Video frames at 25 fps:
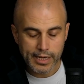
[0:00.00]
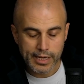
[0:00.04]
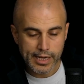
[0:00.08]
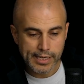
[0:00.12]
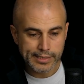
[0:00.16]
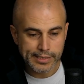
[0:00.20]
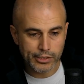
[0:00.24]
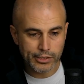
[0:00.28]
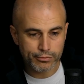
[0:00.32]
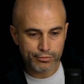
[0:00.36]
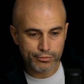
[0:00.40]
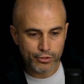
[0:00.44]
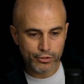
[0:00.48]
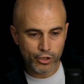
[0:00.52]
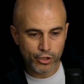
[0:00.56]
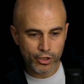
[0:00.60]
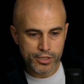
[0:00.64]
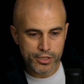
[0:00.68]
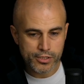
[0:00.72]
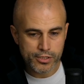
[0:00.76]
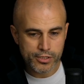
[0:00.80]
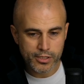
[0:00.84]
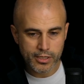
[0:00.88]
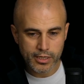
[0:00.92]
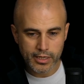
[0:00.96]
And then, of
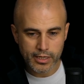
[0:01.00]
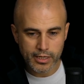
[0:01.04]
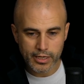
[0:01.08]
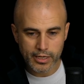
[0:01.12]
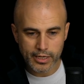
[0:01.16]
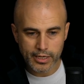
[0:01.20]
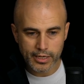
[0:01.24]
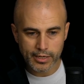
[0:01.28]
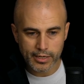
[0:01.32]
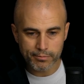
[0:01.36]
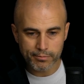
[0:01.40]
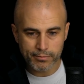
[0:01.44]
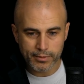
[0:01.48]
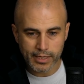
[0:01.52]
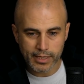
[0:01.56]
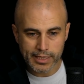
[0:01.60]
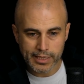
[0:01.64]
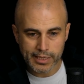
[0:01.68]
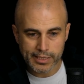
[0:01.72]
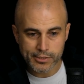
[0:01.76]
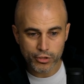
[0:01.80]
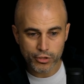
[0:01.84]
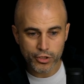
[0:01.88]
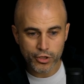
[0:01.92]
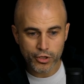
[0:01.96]
course,
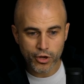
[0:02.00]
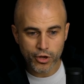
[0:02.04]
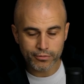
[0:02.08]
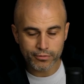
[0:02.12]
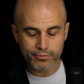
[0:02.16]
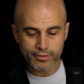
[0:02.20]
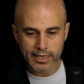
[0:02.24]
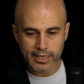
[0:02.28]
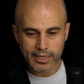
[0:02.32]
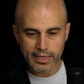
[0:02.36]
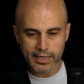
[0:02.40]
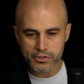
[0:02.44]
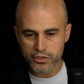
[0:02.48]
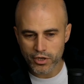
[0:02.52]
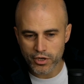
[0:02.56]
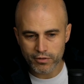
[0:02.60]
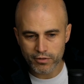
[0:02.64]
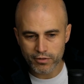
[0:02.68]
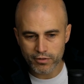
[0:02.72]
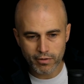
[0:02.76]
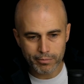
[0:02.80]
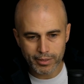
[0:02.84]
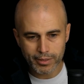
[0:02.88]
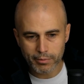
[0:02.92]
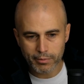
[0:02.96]
Lazio
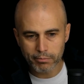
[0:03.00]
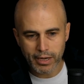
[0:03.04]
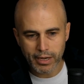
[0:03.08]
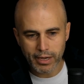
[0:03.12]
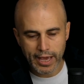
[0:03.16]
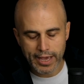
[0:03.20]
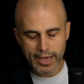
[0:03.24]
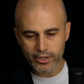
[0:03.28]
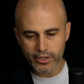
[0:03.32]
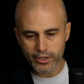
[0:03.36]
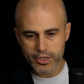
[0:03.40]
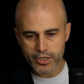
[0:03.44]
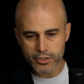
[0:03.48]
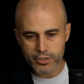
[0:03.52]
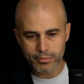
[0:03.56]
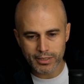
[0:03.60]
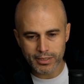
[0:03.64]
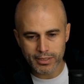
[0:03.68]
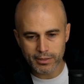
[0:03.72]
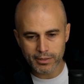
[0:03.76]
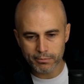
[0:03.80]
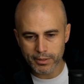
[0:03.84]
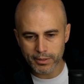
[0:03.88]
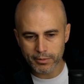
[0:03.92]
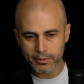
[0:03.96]
Innova, big player, has been a
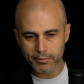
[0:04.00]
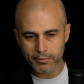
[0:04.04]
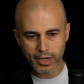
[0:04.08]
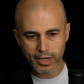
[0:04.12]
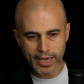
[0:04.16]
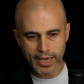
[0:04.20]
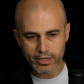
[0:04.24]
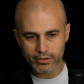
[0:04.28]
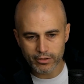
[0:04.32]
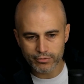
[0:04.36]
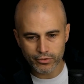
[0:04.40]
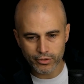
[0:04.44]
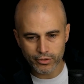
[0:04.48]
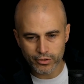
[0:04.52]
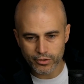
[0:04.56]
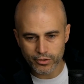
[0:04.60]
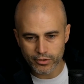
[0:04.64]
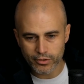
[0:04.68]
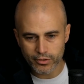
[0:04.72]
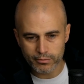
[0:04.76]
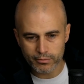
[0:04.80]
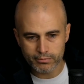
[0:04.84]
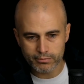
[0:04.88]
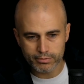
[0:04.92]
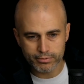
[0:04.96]
big player
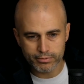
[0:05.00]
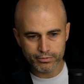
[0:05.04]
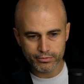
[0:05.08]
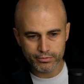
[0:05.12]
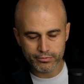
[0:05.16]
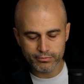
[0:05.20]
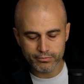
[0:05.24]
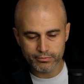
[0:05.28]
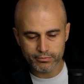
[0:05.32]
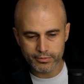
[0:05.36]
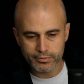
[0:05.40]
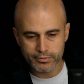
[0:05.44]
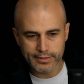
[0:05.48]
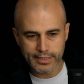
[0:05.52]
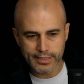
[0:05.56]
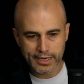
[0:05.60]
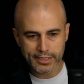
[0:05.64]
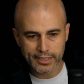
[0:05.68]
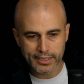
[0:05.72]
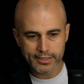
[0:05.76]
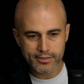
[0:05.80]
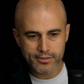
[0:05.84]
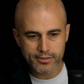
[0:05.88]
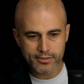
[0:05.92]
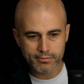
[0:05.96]
for
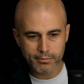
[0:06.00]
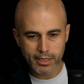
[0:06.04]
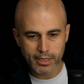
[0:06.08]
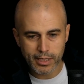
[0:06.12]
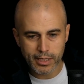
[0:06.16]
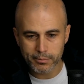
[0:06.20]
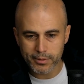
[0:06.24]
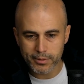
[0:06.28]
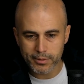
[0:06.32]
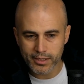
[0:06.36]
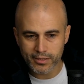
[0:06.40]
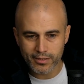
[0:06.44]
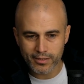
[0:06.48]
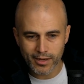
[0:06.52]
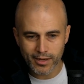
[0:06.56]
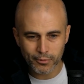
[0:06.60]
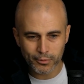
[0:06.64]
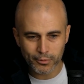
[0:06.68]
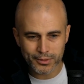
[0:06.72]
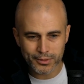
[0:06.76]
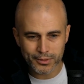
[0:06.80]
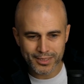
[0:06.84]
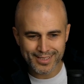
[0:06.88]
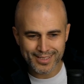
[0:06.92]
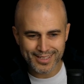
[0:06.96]
decades, maybe, I
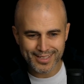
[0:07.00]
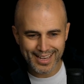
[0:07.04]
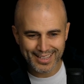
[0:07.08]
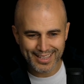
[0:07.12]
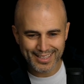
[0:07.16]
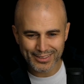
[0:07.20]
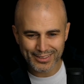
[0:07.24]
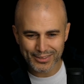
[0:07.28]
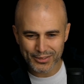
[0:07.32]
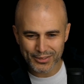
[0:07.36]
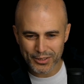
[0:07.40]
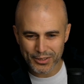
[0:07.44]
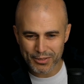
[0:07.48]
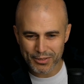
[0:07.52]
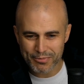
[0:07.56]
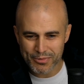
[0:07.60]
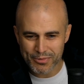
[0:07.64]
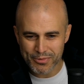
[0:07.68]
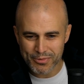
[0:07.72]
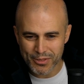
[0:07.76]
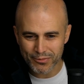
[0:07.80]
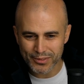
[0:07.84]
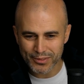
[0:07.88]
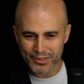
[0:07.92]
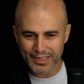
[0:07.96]
would say, in terms
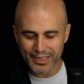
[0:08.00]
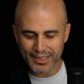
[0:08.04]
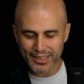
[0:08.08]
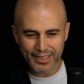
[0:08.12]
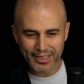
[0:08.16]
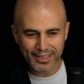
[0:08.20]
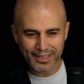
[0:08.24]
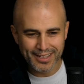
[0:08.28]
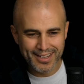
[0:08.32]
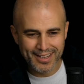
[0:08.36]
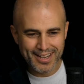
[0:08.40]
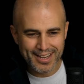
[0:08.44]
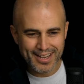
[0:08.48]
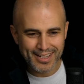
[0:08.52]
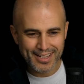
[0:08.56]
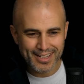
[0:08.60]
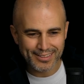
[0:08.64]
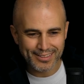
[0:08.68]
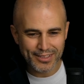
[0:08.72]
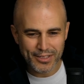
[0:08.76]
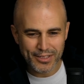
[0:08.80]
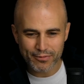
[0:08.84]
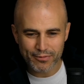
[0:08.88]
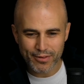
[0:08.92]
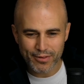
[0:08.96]
of the
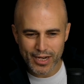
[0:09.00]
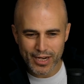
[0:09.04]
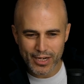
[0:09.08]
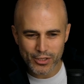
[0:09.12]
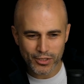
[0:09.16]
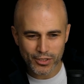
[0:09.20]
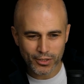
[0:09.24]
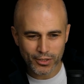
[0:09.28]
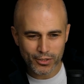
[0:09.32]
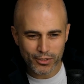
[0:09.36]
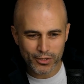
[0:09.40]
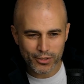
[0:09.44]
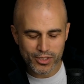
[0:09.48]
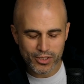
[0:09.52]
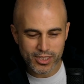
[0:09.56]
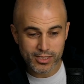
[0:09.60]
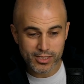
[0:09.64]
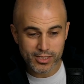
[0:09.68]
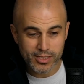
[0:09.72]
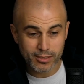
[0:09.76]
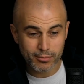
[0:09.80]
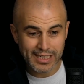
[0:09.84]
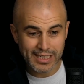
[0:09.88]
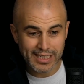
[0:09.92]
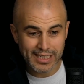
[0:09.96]
innovation
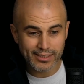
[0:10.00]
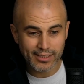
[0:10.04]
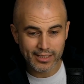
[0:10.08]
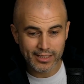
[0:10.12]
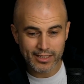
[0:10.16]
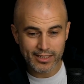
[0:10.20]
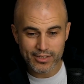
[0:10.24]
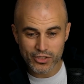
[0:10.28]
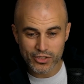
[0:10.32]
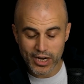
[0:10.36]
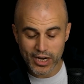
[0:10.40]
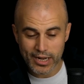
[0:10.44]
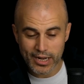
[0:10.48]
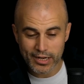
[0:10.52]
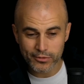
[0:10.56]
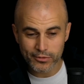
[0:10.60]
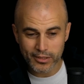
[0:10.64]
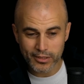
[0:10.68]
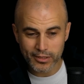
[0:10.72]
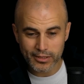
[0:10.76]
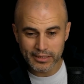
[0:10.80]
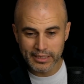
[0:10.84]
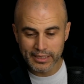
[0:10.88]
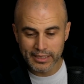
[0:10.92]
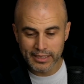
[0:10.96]
ecosystem in Italy in
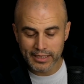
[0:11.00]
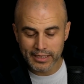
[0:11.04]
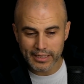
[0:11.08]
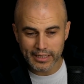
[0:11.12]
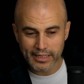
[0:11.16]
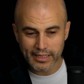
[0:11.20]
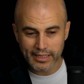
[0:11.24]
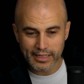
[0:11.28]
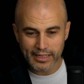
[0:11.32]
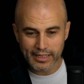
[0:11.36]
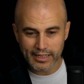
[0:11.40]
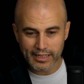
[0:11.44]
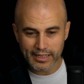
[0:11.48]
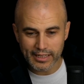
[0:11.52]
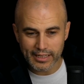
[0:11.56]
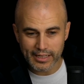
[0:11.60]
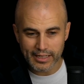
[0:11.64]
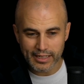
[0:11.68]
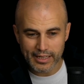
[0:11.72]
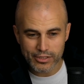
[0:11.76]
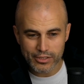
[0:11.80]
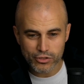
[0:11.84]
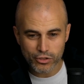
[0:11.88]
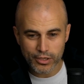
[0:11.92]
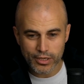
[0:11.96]
general.
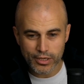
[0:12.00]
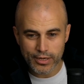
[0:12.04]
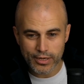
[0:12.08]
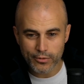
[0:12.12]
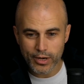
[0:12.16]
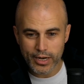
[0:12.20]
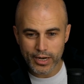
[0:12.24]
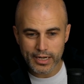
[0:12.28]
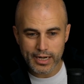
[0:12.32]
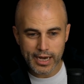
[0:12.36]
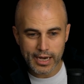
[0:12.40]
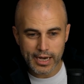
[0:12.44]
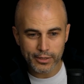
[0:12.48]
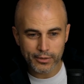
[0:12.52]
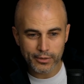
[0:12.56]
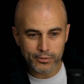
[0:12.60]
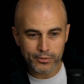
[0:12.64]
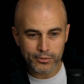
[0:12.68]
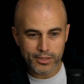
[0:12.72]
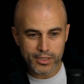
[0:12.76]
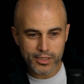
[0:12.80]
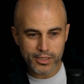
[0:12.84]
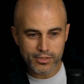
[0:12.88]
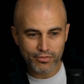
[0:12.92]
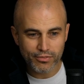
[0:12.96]
So right now,
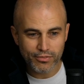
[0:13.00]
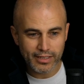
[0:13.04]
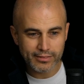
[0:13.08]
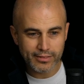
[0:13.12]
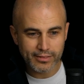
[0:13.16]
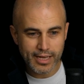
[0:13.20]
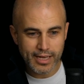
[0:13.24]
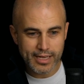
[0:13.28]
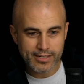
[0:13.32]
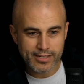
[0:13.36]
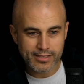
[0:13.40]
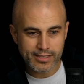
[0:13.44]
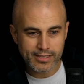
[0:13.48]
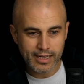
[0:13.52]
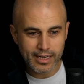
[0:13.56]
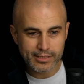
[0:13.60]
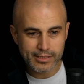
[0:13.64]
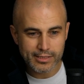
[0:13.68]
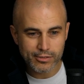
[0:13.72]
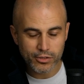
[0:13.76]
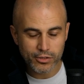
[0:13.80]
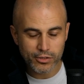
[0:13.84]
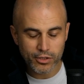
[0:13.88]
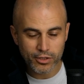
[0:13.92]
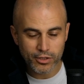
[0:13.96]
this fund has
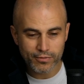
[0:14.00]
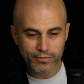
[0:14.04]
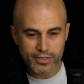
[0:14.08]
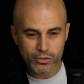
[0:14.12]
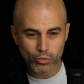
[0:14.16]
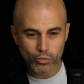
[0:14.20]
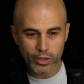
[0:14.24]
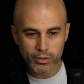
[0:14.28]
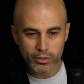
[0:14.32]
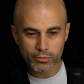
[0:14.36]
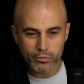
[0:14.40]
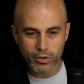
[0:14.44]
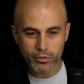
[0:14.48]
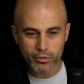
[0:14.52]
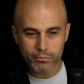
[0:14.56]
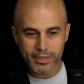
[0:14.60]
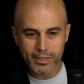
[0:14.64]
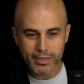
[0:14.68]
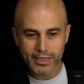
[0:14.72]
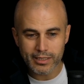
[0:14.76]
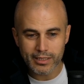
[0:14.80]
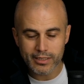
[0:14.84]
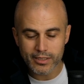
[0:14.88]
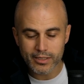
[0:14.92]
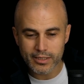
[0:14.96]
Lazio Innova is 21
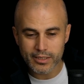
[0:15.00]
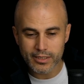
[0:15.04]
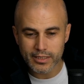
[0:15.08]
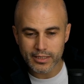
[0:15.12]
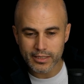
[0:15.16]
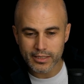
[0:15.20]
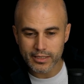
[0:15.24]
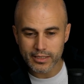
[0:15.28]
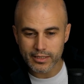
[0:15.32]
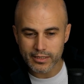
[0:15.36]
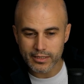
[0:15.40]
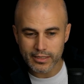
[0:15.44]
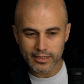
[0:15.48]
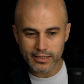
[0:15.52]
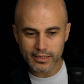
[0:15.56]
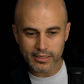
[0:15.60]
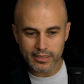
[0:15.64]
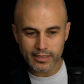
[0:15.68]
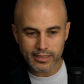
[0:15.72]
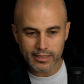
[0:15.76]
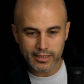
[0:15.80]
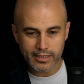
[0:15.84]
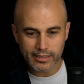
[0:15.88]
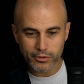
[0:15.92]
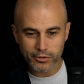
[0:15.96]
million in
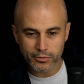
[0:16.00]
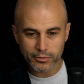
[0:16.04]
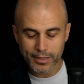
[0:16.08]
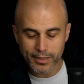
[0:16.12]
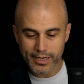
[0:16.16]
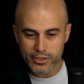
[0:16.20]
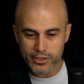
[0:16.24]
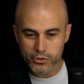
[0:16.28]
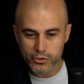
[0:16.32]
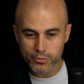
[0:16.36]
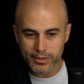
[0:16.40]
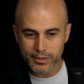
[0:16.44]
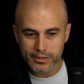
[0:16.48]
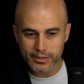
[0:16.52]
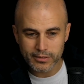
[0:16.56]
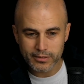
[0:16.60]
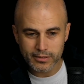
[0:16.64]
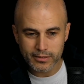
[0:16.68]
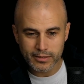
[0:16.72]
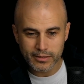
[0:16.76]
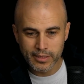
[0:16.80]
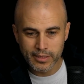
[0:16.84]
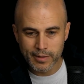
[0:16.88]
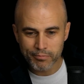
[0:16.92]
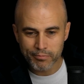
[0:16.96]
under management,
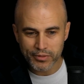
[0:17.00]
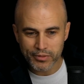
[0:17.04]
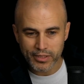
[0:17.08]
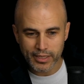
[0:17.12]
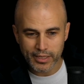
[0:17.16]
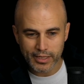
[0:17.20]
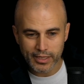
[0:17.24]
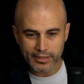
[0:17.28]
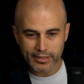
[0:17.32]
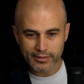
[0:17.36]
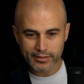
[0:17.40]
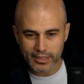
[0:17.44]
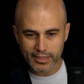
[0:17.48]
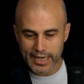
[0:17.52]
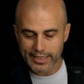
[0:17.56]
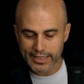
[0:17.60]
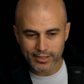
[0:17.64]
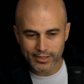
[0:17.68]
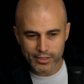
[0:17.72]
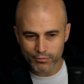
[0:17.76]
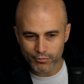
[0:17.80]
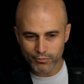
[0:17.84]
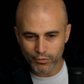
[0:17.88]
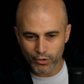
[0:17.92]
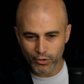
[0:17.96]
the
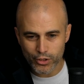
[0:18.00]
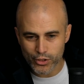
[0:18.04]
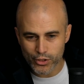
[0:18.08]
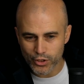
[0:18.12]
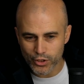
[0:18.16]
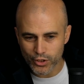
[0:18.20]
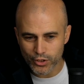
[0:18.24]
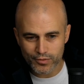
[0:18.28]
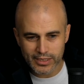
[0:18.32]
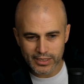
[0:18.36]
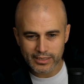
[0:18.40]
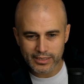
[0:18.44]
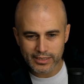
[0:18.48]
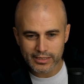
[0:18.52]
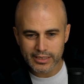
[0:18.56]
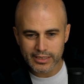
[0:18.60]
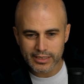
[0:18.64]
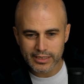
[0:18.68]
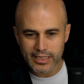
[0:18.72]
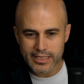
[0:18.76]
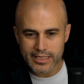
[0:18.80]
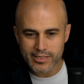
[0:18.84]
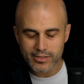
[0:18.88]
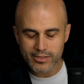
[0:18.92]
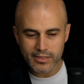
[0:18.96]
latest version of it at
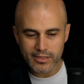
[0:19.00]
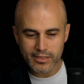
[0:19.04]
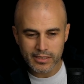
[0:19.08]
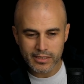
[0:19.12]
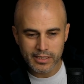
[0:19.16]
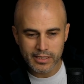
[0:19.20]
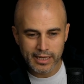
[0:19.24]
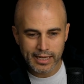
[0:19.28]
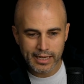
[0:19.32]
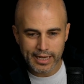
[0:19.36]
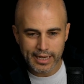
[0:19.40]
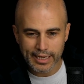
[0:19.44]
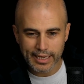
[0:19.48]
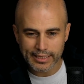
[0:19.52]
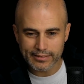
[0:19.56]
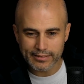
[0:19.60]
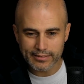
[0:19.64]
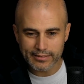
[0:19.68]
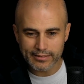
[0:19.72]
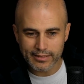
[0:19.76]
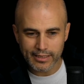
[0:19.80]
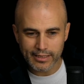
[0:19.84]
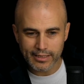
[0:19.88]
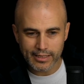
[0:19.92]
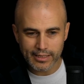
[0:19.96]
least. And
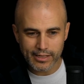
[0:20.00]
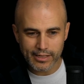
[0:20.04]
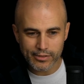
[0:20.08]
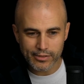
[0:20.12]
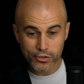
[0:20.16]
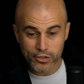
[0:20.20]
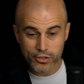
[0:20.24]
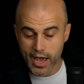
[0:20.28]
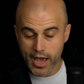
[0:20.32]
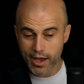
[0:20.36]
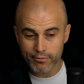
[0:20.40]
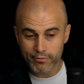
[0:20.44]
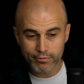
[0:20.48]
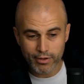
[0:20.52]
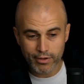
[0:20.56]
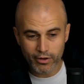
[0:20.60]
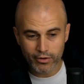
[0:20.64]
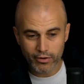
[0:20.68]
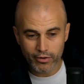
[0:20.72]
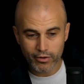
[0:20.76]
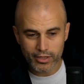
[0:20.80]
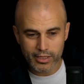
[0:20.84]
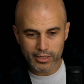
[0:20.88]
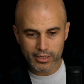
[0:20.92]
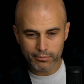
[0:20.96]
so, yeah,
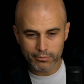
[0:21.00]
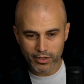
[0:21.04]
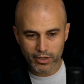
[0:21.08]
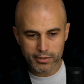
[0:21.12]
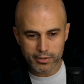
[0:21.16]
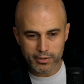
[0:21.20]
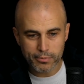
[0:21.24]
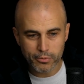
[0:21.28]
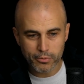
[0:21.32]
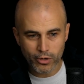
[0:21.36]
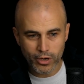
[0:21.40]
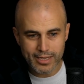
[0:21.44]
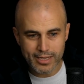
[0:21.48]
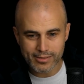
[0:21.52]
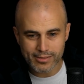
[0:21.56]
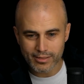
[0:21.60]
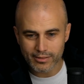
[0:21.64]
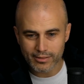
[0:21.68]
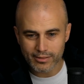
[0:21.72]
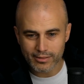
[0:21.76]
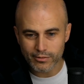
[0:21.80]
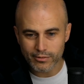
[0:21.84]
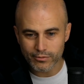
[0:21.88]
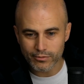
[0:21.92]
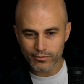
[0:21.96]
very, very present
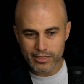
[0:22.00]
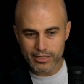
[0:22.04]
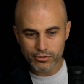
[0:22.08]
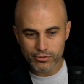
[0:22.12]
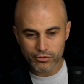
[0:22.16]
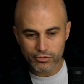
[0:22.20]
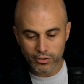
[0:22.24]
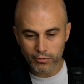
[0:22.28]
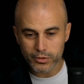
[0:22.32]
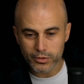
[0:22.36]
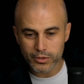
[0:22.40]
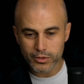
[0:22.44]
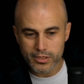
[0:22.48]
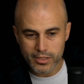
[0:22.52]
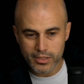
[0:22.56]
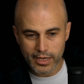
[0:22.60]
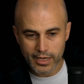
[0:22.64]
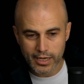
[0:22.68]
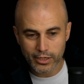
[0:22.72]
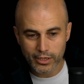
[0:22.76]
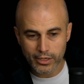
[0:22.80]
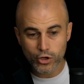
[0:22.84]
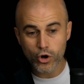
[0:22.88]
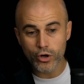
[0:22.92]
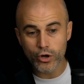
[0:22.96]
investor, I would say,
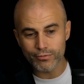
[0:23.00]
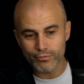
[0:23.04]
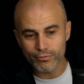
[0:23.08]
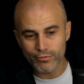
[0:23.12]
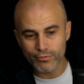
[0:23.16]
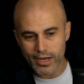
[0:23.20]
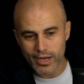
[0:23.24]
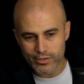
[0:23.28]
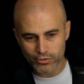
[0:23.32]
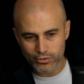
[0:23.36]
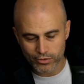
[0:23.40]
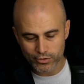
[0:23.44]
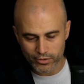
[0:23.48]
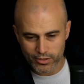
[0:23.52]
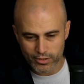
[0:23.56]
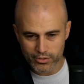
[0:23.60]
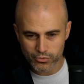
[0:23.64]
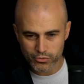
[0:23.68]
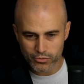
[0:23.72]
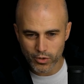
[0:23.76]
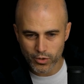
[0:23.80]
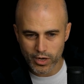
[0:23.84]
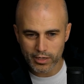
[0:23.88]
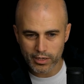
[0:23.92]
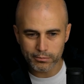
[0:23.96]
co-investor as
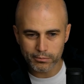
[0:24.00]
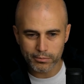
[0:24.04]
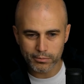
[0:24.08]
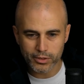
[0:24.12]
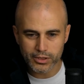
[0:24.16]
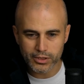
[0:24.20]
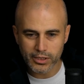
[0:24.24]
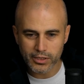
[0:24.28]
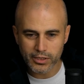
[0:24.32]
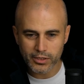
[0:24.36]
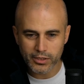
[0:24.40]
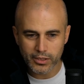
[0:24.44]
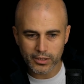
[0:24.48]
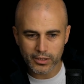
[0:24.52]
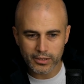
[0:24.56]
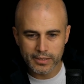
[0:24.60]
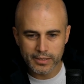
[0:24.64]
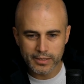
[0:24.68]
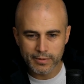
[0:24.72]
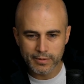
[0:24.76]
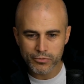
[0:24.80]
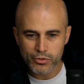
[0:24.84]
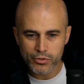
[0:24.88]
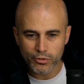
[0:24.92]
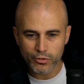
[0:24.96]
well in particular.
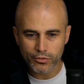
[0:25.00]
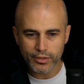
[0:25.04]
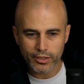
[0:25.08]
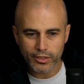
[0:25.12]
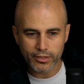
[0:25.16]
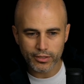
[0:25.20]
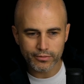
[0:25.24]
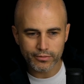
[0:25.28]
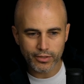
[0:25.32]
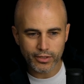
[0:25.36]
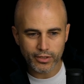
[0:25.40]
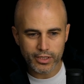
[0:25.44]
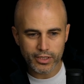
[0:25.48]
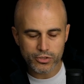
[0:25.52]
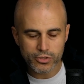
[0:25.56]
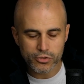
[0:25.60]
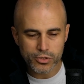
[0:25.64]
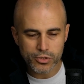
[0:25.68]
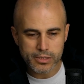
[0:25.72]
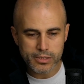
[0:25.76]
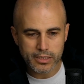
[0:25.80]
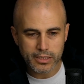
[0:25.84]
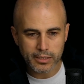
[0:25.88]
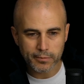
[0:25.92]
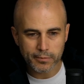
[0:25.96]
So very, very
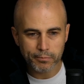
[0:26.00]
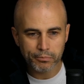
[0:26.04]
interesting.